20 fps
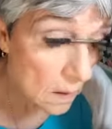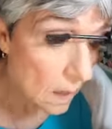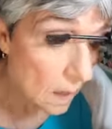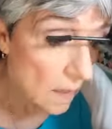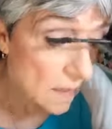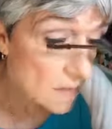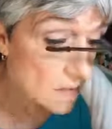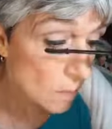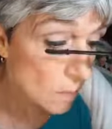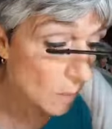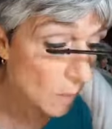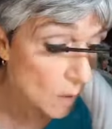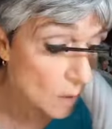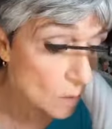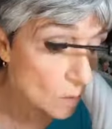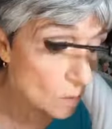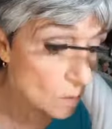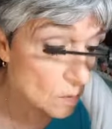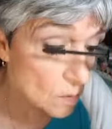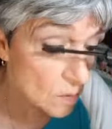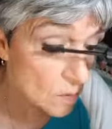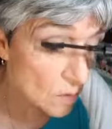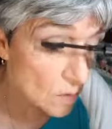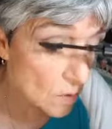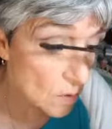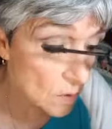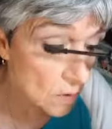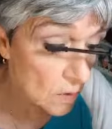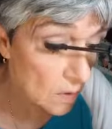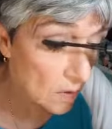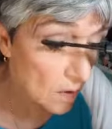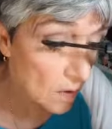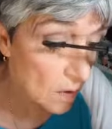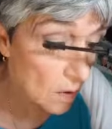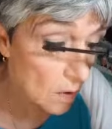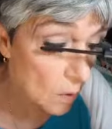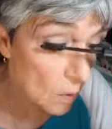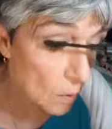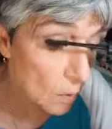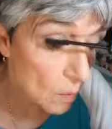I suppose you could
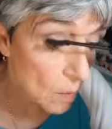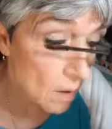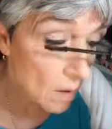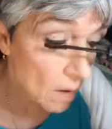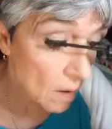go